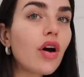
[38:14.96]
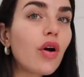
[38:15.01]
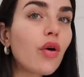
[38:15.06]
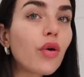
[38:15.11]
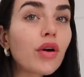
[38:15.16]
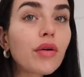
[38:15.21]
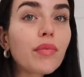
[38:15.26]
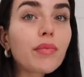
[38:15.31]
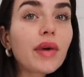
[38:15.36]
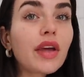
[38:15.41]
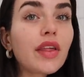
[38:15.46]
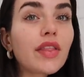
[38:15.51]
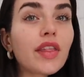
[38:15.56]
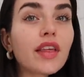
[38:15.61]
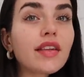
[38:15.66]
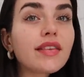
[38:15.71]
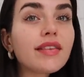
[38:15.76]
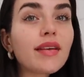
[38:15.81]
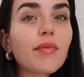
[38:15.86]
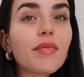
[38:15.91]
or admit
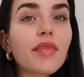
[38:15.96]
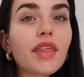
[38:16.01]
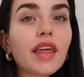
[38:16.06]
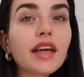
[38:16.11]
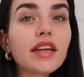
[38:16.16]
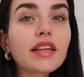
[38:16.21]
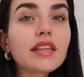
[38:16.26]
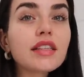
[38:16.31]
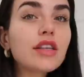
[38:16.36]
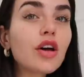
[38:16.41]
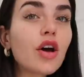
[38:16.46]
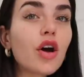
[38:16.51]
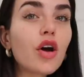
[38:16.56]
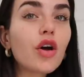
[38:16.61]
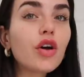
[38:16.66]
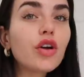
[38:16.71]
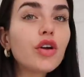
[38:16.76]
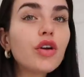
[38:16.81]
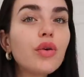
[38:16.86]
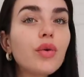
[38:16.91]
that some things
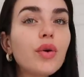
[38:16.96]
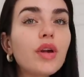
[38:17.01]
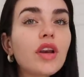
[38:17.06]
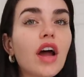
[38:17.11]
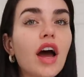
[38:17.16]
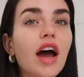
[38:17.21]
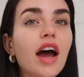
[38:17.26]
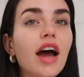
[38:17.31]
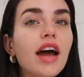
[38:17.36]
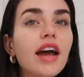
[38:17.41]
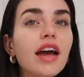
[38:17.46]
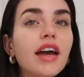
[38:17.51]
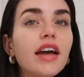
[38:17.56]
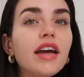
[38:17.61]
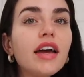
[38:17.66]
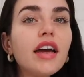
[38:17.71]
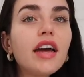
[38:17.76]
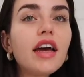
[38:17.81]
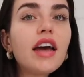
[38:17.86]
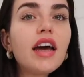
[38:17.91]
hurt you. And I
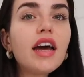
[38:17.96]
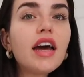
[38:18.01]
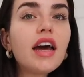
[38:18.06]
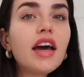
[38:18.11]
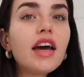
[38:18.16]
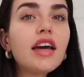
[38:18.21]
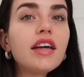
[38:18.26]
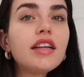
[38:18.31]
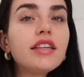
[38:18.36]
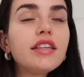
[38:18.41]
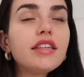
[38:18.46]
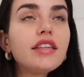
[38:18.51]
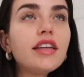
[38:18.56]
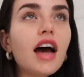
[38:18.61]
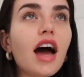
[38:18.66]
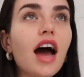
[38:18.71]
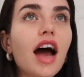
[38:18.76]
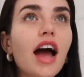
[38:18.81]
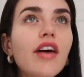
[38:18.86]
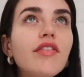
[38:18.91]

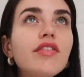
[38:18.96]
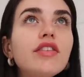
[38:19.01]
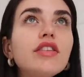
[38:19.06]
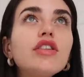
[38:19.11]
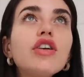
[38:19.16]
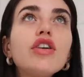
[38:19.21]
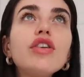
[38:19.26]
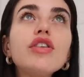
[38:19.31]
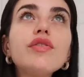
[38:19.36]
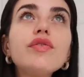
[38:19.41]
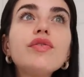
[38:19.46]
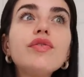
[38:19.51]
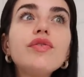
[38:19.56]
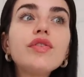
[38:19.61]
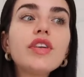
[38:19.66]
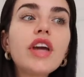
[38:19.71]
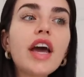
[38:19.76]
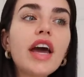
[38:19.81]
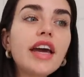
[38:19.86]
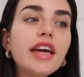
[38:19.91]
have a lot of
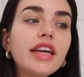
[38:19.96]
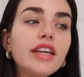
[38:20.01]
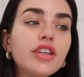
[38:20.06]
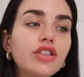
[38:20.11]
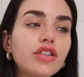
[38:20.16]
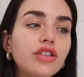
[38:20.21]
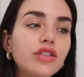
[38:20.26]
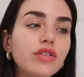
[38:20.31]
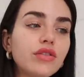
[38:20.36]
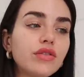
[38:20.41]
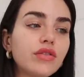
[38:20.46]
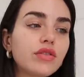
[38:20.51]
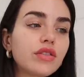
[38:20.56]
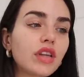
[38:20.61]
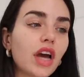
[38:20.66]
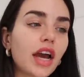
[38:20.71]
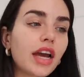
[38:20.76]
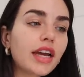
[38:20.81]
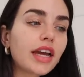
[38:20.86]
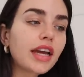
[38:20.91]
issues
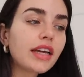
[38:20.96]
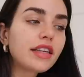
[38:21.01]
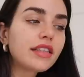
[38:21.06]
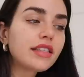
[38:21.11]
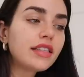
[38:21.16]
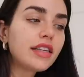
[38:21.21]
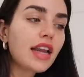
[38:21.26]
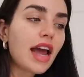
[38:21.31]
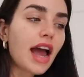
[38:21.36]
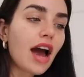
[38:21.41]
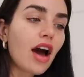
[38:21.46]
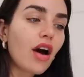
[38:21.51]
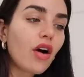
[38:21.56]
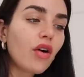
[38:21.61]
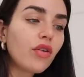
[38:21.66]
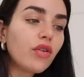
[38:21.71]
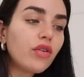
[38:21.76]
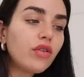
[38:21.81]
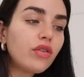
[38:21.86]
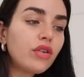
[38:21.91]
I guess
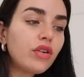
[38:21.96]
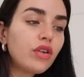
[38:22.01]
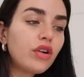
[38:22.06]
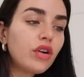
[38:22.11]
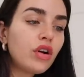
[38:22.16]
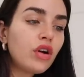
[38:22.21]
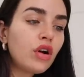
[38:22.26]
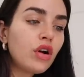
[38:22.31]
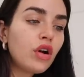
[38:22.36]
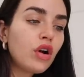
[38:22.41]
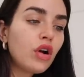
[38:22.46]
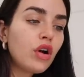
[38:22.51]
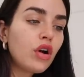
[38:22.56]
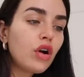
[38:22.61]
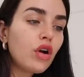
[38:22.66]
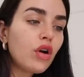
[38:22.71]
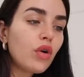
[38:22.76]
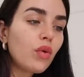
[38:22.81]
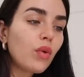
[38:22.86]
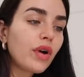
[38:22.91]
now
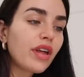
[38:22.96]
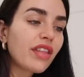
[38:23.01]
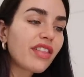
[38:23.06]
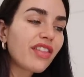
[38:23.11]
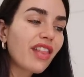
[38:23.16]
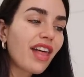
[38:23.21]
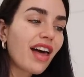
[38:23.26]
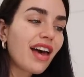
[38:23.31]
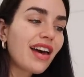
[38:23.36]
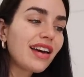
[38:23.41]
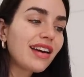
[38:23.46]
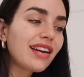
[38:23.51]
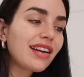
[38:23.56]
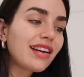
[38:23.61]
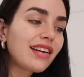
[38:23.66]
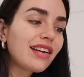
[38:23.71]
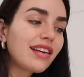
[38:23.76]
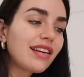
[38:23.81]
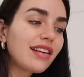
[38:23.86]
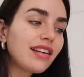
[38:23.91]
with like,